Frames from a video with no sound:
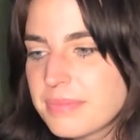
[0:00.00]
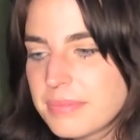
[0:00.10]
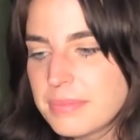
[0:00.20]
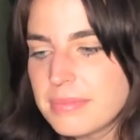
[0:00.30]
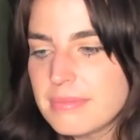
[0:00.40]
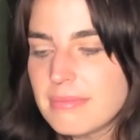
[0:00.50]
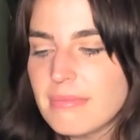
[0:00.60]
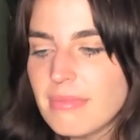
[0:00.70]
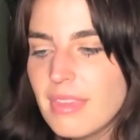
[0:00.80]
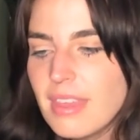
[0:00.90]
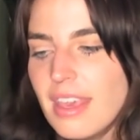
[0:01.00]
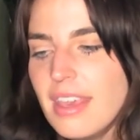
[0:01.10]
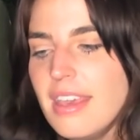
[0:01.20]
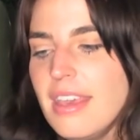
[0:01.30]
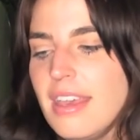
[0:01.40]

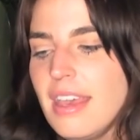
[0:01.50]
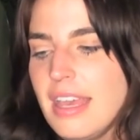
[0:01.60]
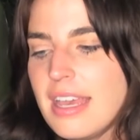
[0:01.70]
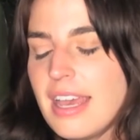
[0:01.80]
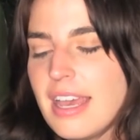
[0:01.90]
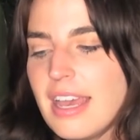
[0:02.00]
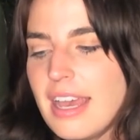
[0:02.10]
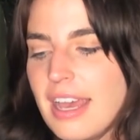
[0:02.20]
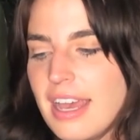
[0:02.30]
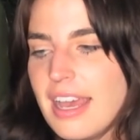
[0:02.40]
Nobody speaks.